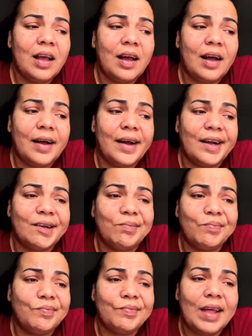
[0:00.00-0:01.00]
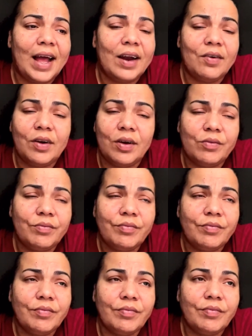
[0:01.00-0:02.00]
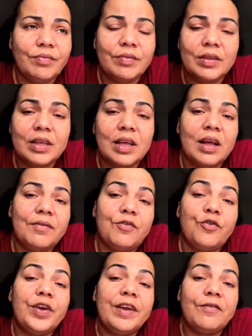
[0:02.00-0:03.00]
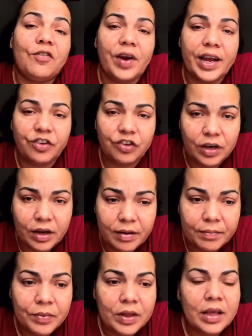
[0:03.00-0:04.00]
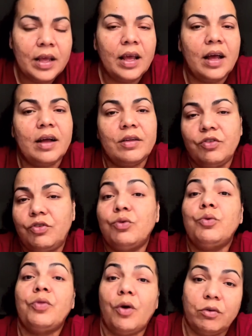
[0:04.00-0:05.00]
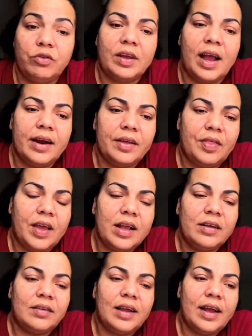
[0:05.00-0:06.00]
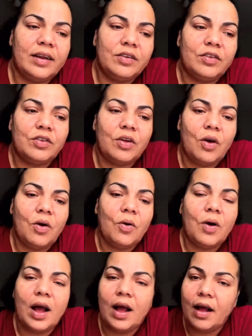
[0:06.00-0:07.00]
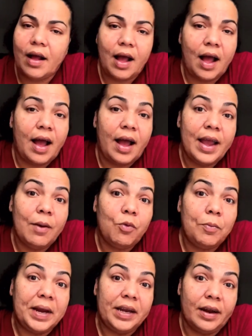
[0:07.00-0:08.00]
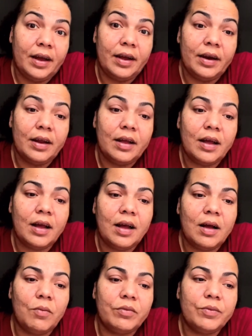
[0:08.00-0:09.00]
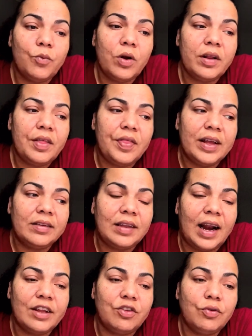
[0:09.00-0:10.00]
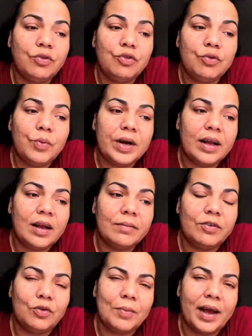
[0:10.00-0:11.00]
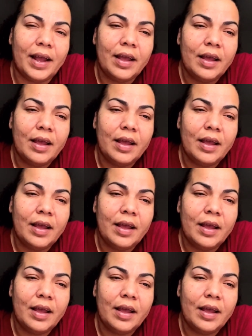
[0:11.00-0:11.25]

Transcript: um, I don't know, refresh them do those kind of things. And so it will be done. Um, one of the things that I do do when it comes to my